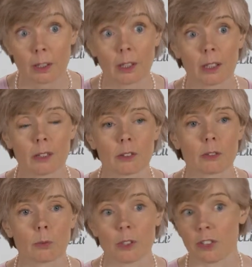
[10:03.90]
and
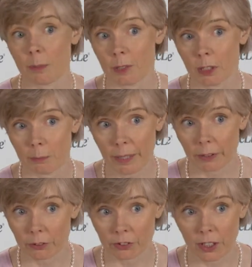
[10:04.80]
what's happening in
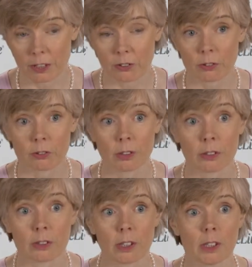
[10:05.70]
pancreas cancer.
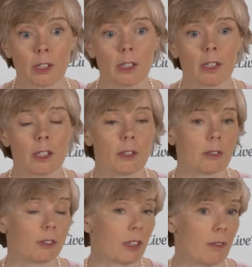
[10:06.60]
And uh, there
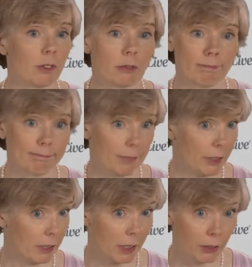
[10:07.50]
are several, I
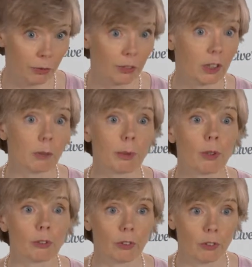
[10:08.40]
think, interesting
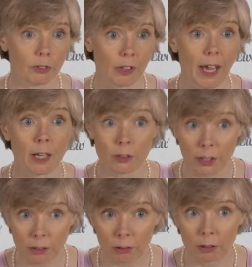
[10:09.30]
approaches out
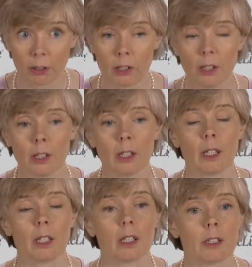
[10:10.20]
there.
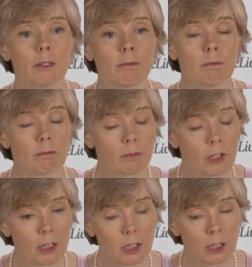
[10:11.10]
Uh,
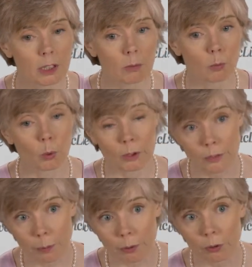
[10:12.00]
the, one of
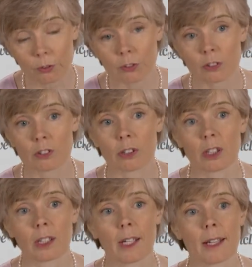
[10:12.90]
the approaches is
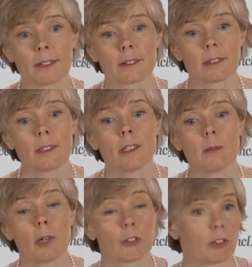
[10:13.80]
looking at
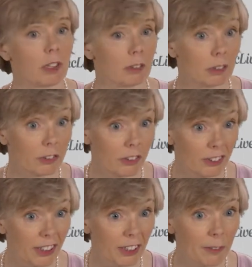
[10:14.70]
modulated
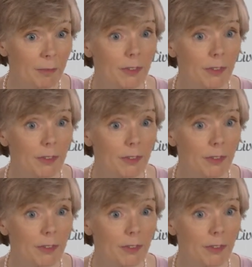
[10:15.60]
listeria